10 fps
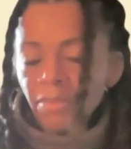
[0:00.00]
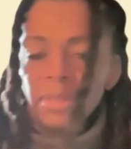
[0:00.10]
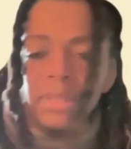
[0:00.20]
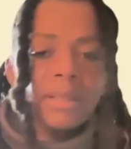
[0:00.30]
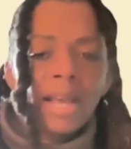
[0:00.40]

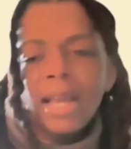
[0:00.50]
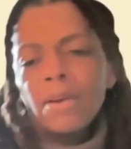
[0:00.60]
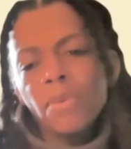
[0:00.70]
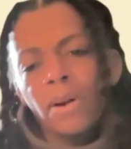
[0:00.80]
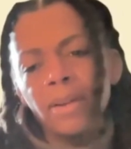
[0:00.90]
with
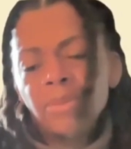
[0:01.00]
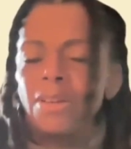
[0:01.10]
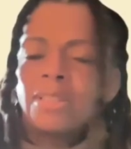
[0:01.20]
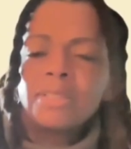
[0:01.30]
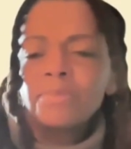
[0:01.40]
A1, with
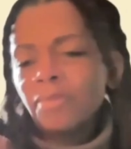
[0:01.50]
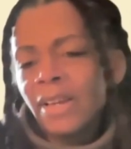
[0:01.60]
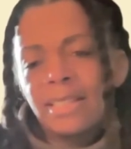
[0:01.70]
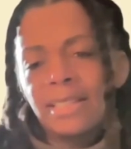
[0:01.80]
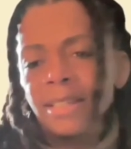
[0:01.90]
all these
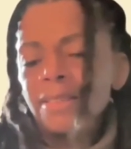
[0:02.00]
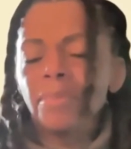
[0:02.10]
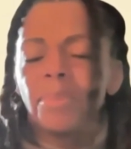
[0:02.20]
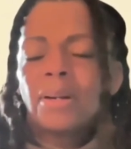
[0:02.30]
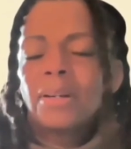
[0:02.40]
fancy,
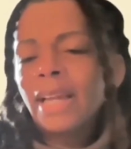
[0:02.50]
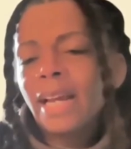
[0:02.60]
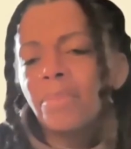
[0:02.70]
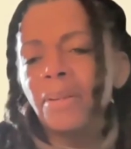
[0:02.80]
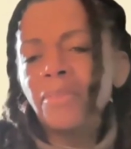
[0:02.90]
the American
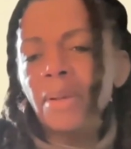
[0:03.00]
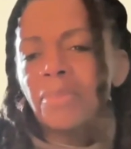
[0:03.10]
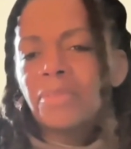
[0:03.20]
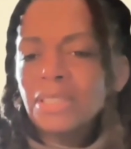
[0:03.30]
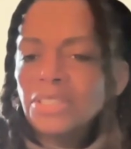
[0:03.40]
Academy of
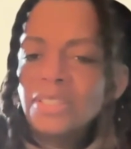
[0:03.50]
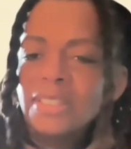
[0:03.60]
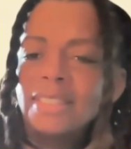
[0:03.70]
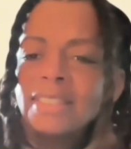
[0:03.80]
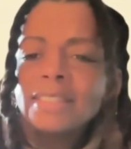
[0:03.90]
Family
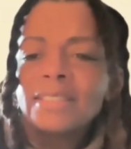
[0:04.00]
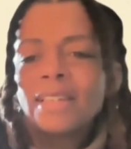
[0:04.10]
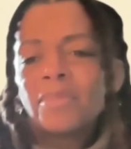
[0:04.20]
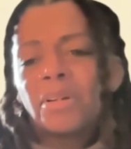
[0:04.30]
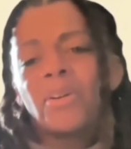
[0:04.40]
Physicians.
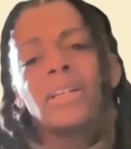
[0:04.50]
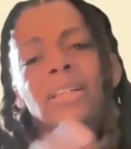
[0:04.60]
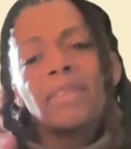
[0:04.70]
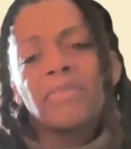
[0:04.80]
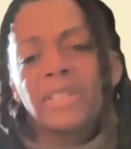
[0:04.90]
We
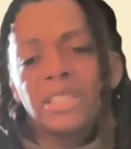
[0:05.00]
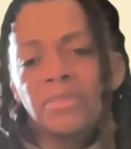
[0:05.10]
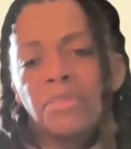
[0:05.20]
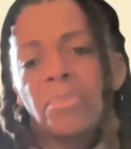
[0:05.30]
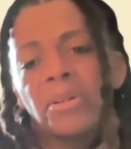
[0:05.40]
created a
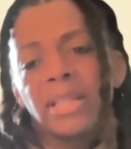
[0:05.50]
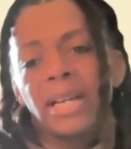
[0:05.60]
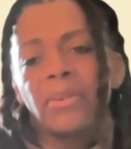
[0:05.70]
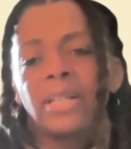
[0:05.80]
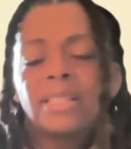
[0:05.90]
definition for birth
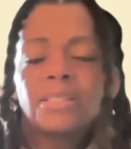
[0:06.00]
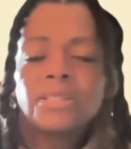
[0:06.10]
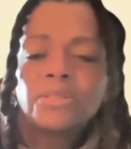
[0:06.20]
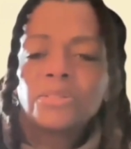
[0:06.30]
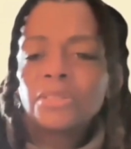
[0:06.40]
equity that's
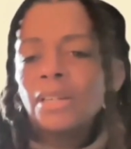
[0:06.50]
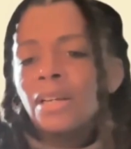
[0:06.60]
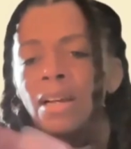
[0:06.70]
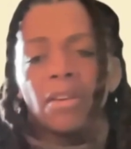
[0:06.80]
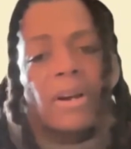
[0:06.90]
used
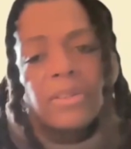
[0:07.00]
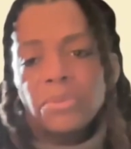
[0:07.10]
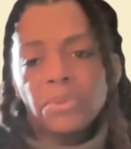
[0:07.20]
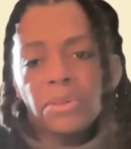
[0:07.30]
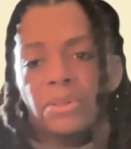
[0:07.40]
around
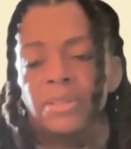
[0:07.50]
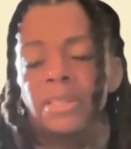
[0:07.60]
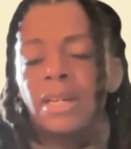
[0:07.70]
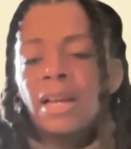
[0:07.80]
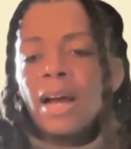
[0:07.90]
the world.
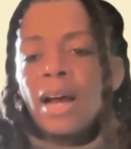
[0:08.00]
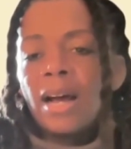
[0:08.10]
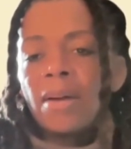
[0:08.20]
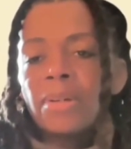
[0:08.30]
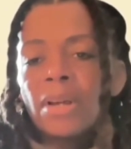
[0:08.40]

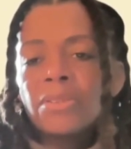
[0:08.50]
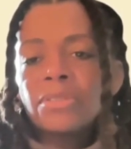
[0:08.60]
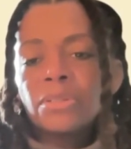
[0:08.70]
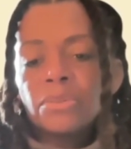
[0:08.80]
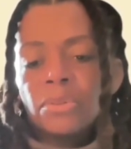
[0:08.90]
We
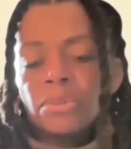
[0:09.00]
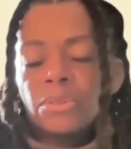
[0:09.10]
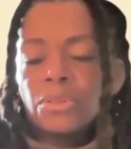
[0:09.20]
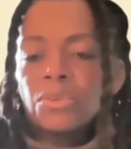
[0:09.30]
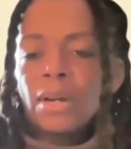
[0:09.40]
also
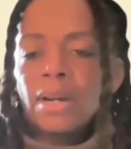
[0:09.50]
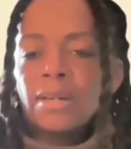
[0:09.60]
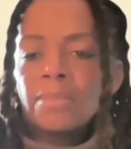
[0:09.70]
do